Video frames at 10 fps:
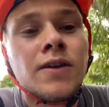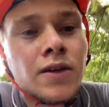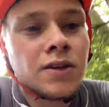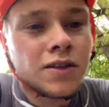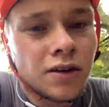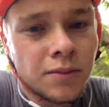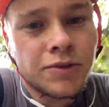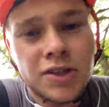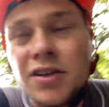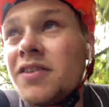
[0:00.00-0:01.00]
So I'm
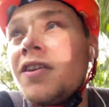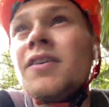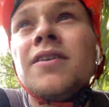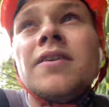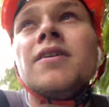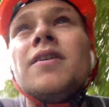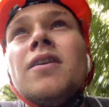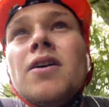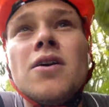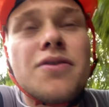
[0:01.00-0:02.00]
just
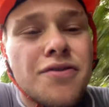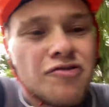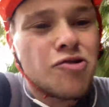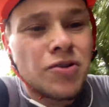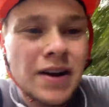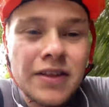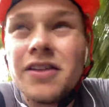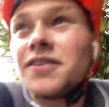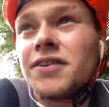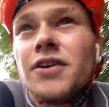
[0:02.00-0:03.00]
through and out the other
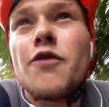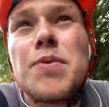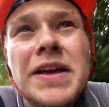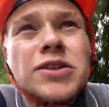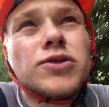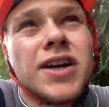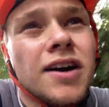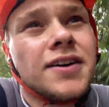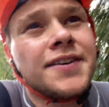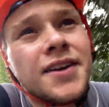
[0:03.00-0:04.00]
side of a place called
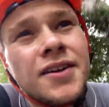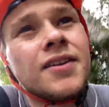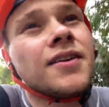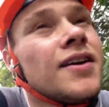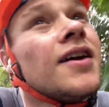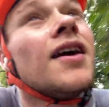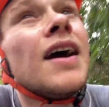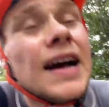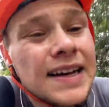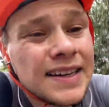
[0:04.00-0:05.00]
Usk.
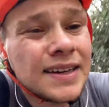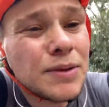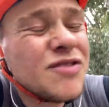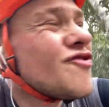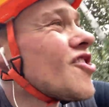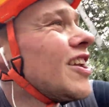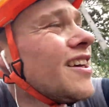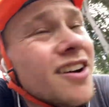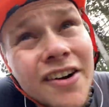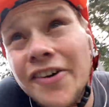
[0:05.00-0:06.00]
And I'm getting really
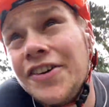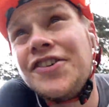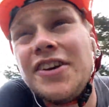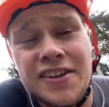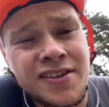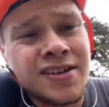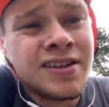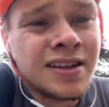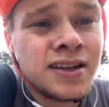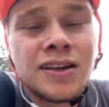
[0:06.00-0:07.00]
hungry, jeez.
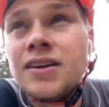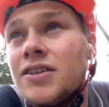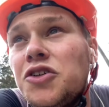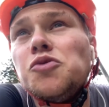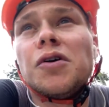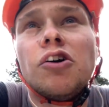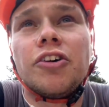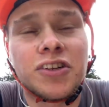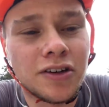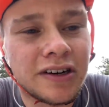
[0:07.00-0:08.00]
Super hungry,
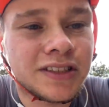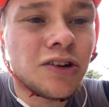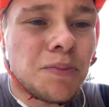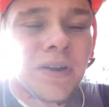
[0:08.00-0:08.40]
so I'm gonna stop and